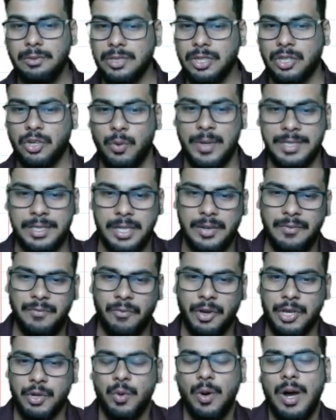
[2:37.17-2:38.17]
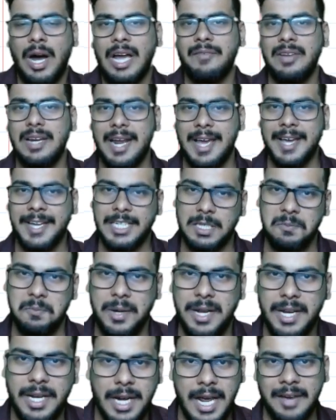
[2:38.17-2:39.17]
the question for you. I will
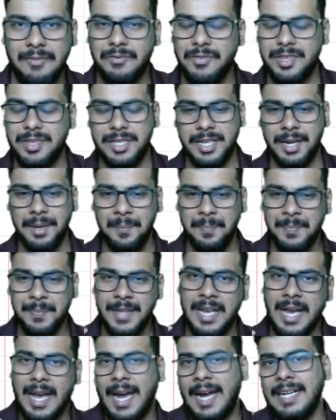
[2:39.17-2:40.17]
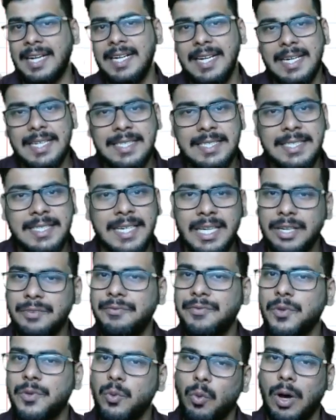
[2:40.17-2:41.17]
explain everything and see
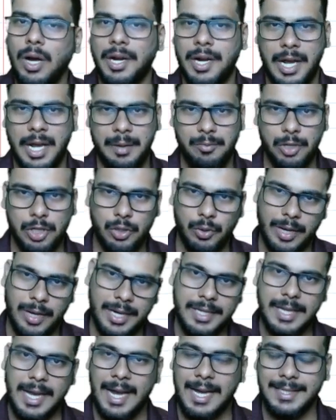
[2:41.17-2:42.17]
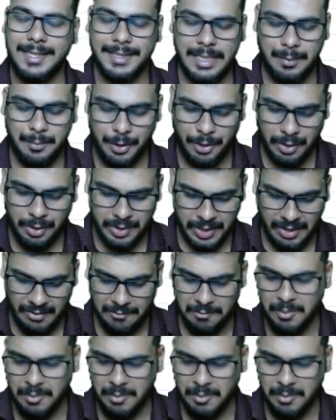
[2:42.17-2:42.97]
if you are able to get the answer by yourself.